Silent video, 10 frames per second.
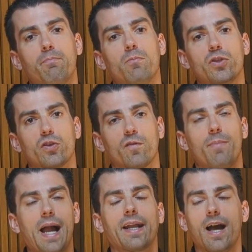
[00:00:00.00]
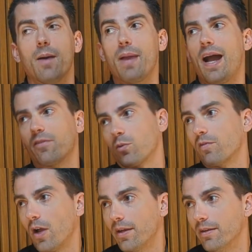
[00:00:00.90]
reserve back up after
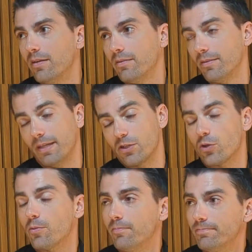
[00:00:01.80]
we've gotten injured.